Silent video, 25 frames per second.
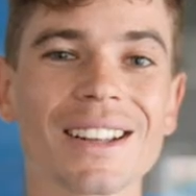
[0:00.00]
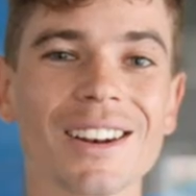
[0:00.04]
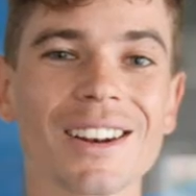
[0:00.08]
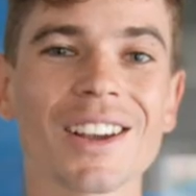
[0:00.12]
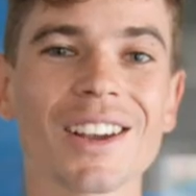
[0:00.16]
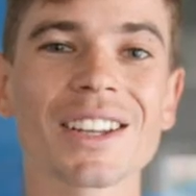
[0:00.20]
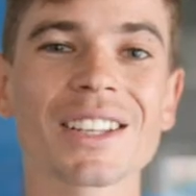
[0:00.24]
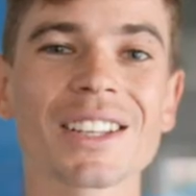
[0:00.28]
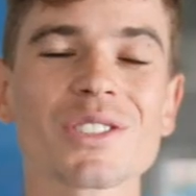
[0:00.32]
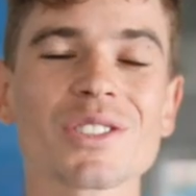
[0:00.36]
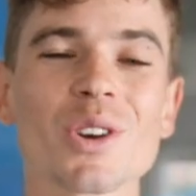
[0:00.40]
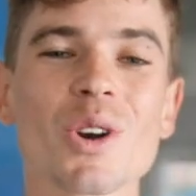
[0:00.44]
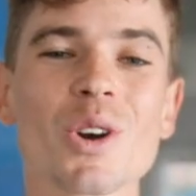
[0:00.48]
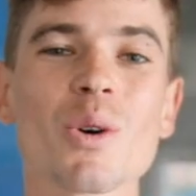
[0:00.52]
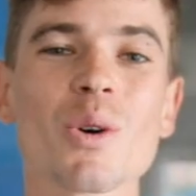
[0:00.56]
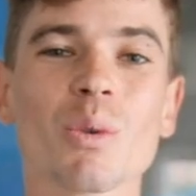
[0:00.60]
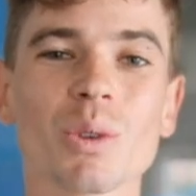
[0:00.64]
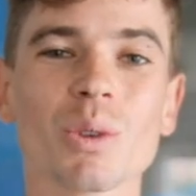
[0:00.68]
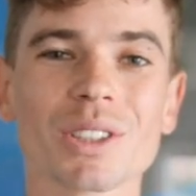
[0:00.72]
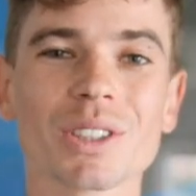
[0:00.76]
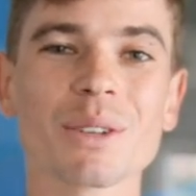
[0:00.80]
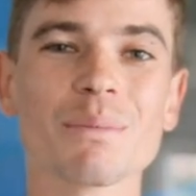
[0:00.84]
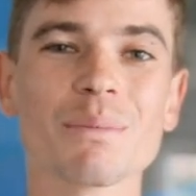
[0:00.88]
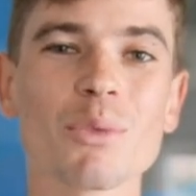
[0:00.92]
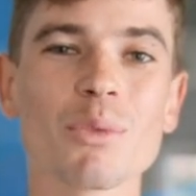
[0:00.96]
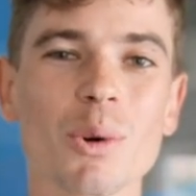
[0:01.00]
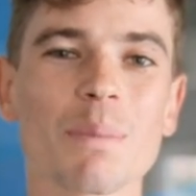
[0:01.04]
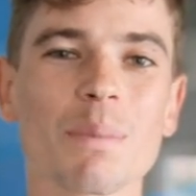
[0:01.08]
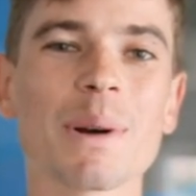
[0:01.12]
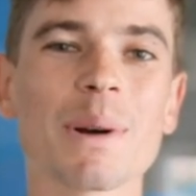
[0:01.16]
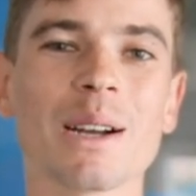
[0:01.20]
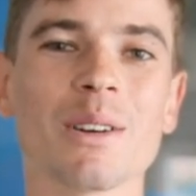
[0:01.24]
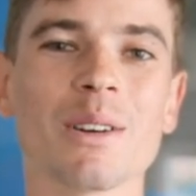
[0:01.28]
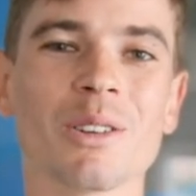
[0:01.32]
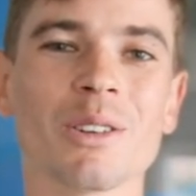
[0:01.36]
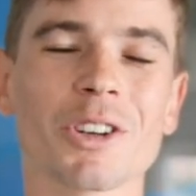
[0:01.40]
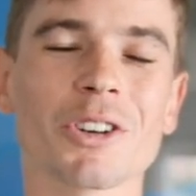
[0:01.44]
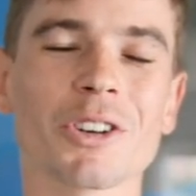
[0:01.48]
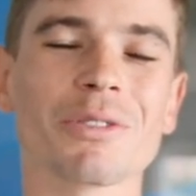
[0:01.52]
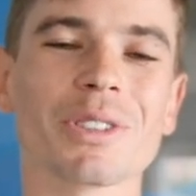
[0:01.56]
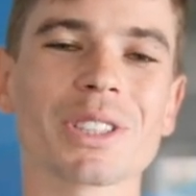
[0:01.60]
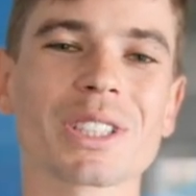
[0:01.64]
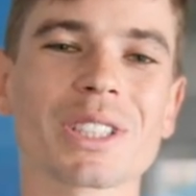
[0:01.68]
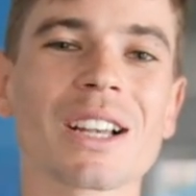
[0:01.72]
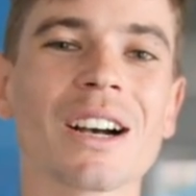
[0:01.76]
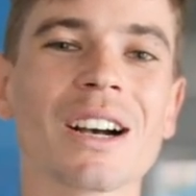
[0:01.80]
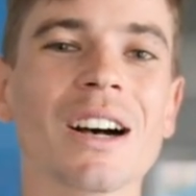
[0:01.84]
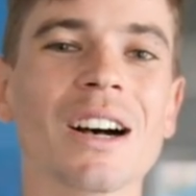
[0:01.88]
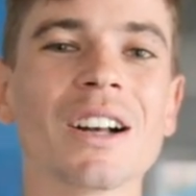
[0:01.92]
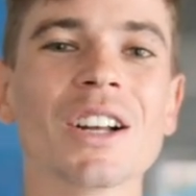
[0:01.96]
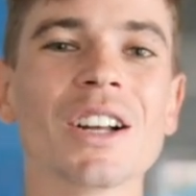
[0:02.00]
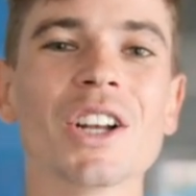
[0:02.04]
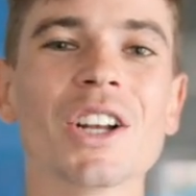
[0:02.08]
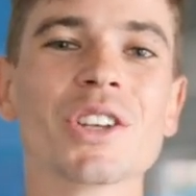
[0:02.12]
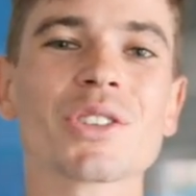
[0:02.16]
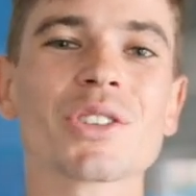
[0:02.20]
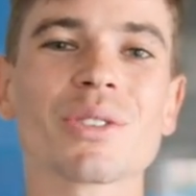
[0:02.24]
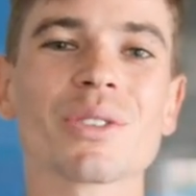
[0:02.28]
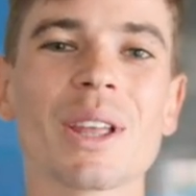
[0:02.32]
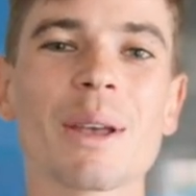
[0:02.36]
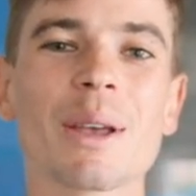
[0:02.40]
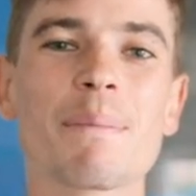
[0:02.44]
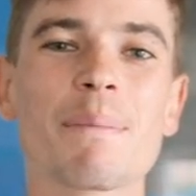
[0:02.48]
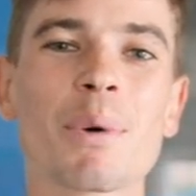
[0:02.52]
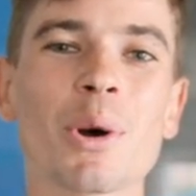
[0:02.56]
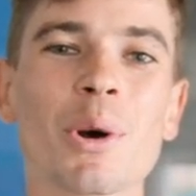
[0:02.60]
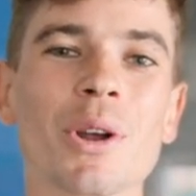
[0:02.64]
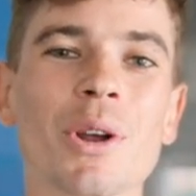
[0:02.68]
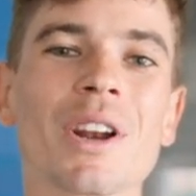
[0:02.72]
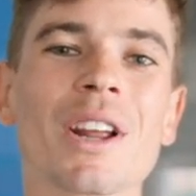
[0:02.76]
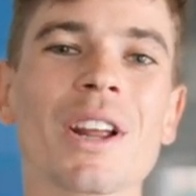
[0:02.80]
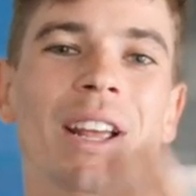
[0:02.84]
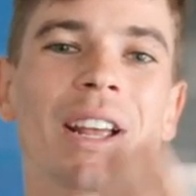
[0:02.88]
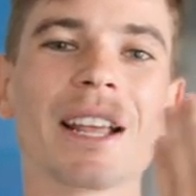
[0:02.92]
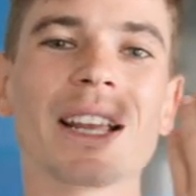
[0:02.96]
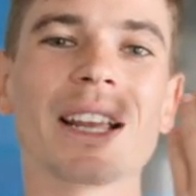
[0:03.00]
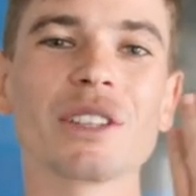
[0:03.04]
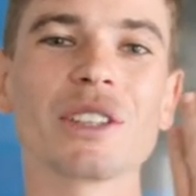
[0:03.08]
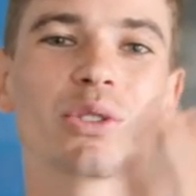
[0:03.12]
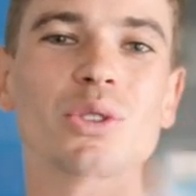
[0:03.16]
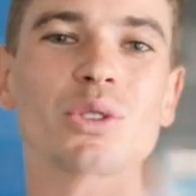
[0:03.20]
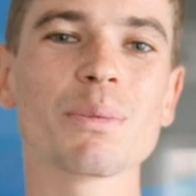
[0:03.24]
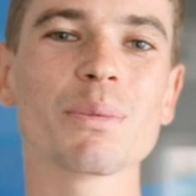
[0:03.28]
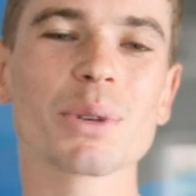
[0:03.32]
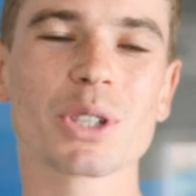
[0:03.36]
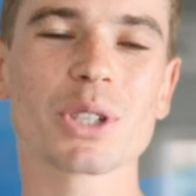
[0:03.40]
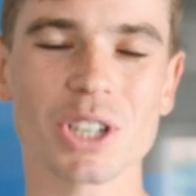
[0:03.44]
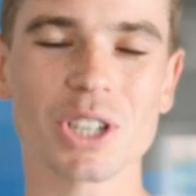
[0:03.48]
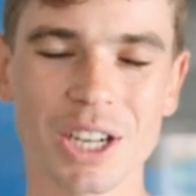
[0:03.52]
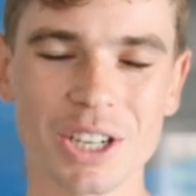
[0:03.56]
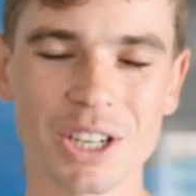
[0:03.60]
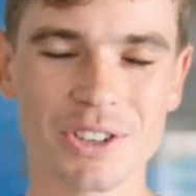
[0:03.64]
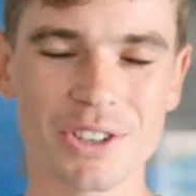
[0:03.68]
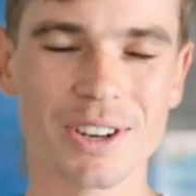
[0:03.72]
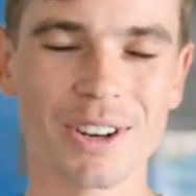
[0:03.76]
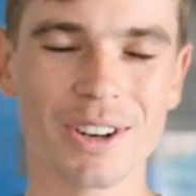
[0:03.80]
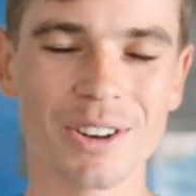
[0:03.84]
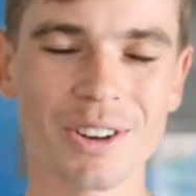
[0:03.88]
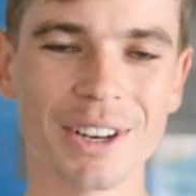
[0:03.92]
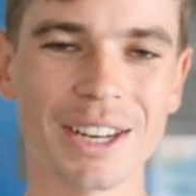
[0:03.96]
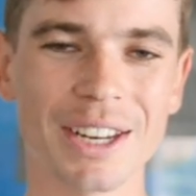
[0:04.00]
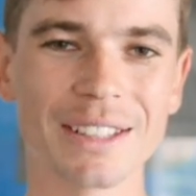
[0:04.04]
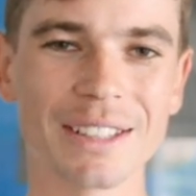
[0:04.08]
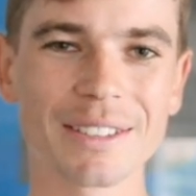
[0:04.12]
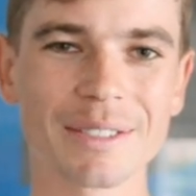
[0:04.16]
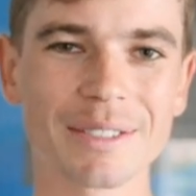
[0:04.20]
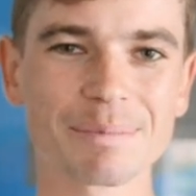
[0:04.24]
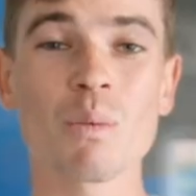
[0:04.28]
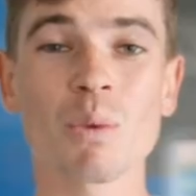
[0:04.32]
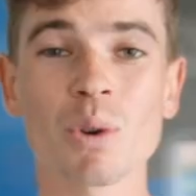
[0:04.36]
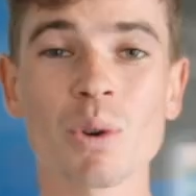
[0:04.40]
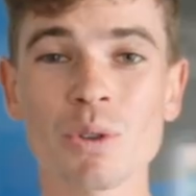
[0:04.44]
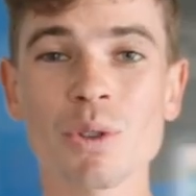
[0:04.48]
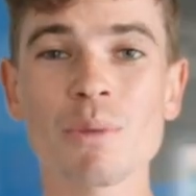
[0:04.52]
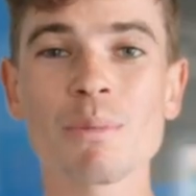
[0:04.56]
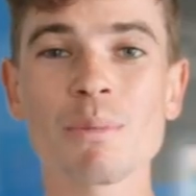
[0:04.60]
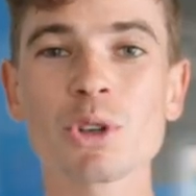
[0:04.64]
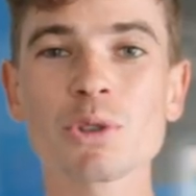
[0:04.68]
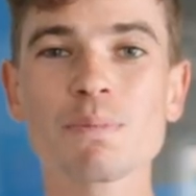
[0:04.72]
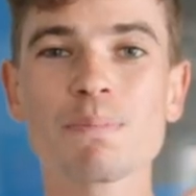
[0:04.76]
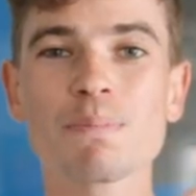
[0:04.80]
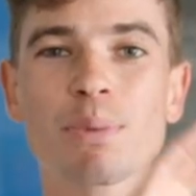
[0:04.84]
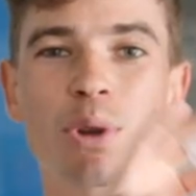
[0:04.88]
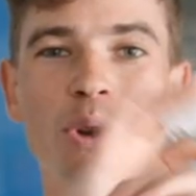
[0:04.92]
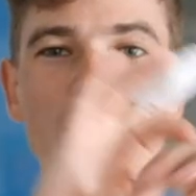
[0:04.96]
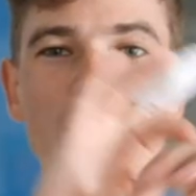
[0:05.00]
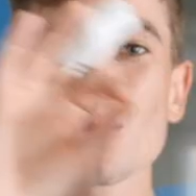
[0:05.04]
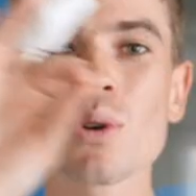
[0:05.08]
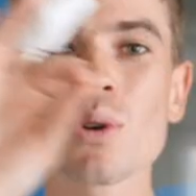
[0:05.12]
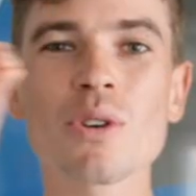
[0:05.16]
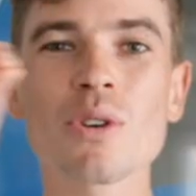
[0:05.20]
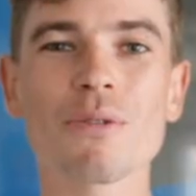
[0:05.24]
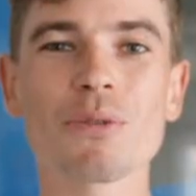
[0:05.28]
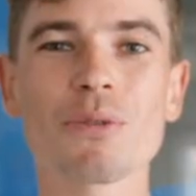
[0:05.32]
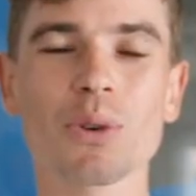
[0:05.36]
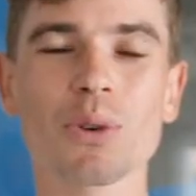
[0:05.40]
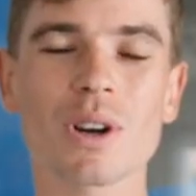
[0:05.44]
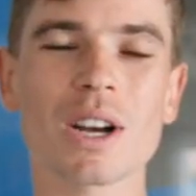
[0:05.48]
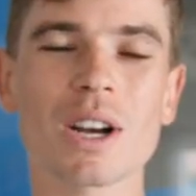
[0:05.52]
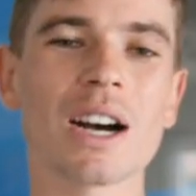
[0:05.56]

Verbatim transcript: clients wanted more power out of his car, so they put a supercharger on it. One of the most beautiful